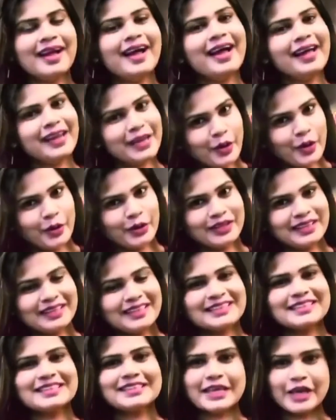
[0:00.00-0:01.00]
Hello,
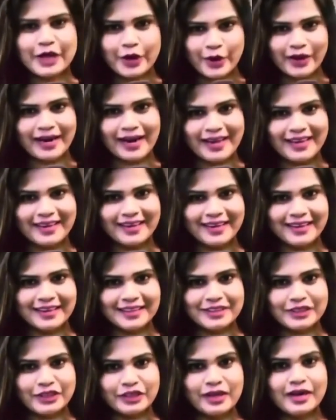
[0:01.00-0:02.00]
this is heroine Alekhya
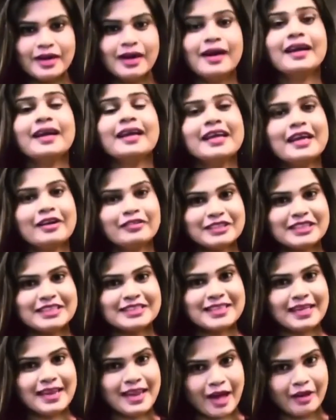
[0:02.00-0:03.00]
Angel.
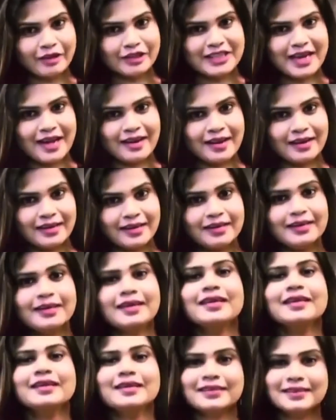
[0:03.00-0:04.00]
TFCC live channel ni
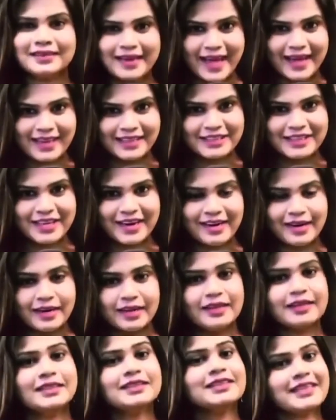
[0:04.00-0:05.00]
like
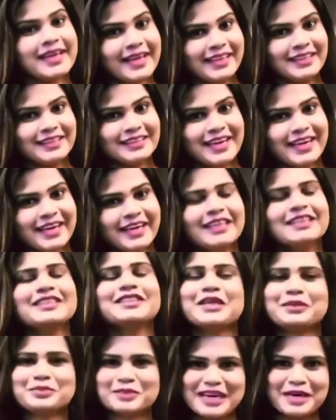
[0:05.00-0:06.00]
cheyandi, share cheyandi,
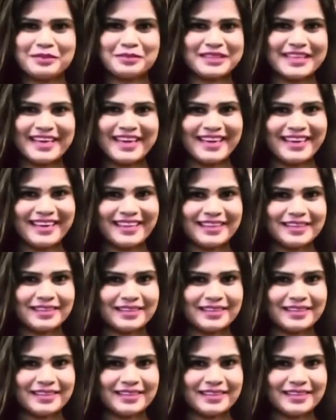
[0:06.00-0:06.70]
subscribe cheyandi.